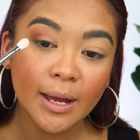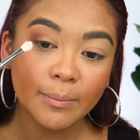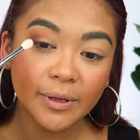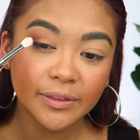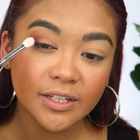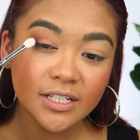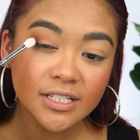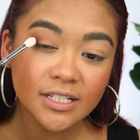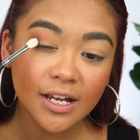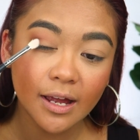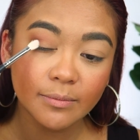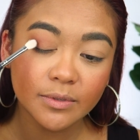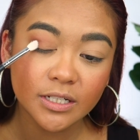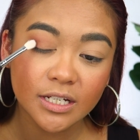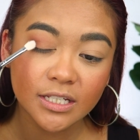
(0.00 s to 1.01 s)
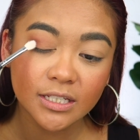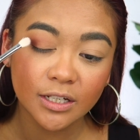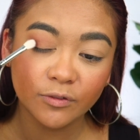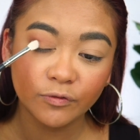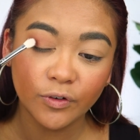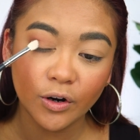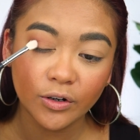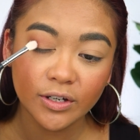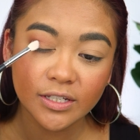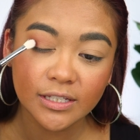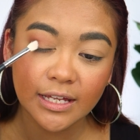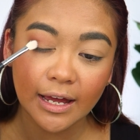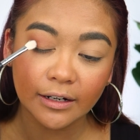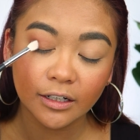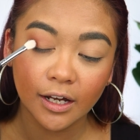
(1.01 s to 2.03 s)
but this time just focus
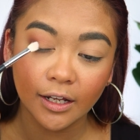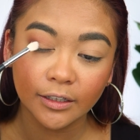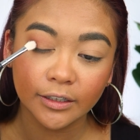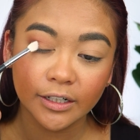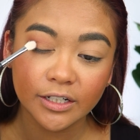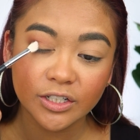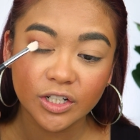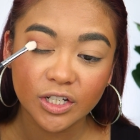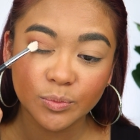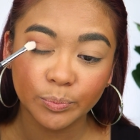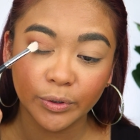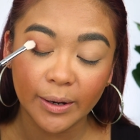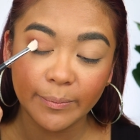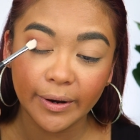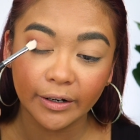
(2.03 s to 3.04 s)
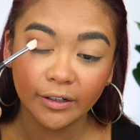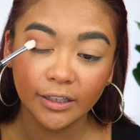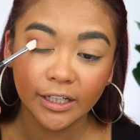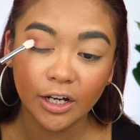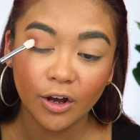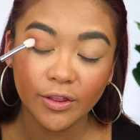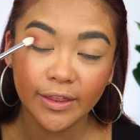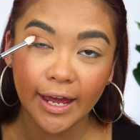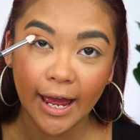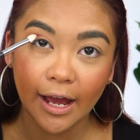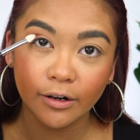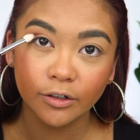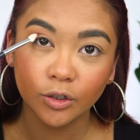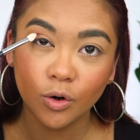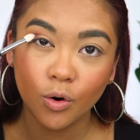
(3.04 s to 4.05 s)
that color just primarily on the
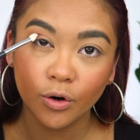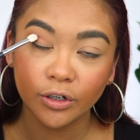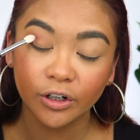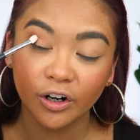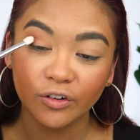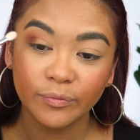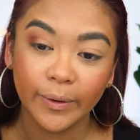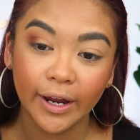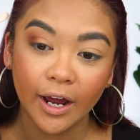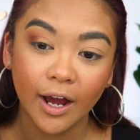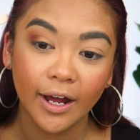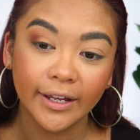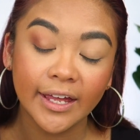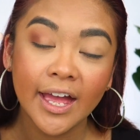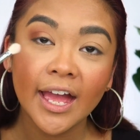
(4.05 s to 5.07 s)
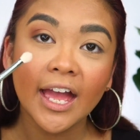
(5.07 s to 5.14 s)
outer corner of my eye